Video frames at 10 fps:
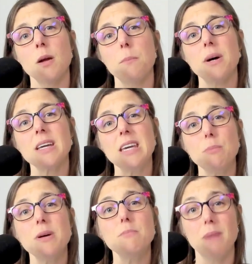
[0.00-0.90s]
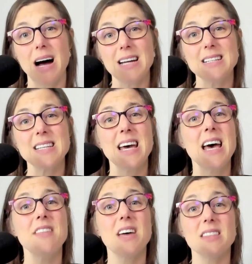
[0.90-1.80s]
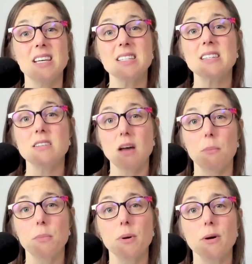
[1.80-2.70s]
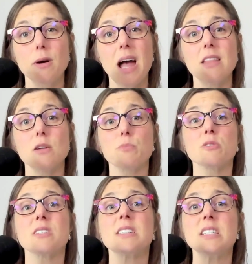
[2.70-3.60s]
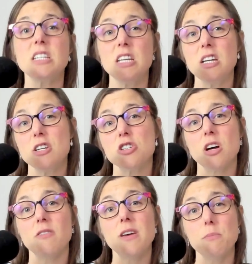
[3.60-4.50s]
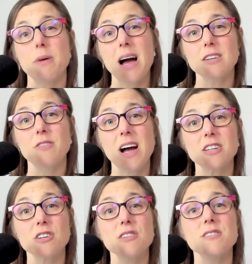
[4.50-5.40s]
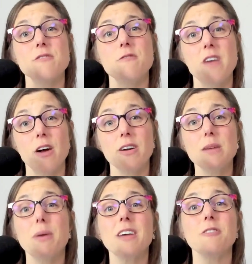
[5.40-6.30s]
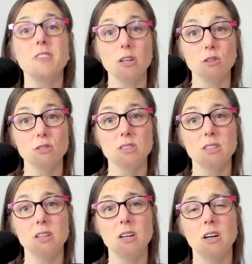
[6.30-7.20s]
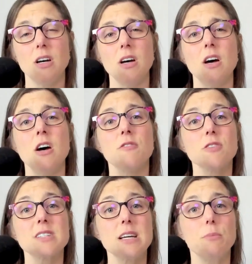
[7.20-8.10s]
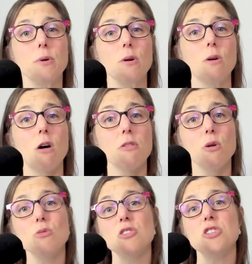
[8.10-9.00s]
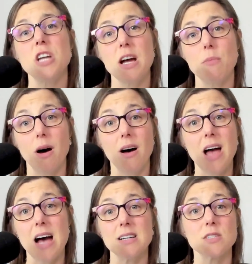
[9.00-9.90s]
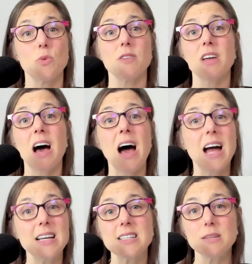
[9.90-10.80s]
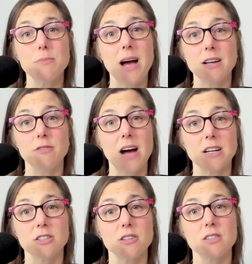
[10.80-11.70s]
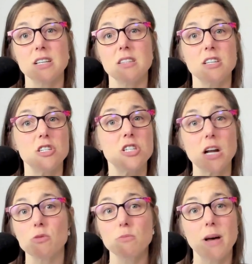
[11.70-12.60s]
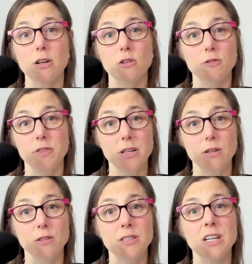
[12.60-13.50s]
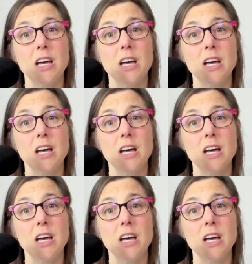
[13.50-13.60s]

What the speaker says: But keep in mind that this number and the prestige of impact factors vary by field. For example, although JAMA has one of the highest impact factors in the general medical field,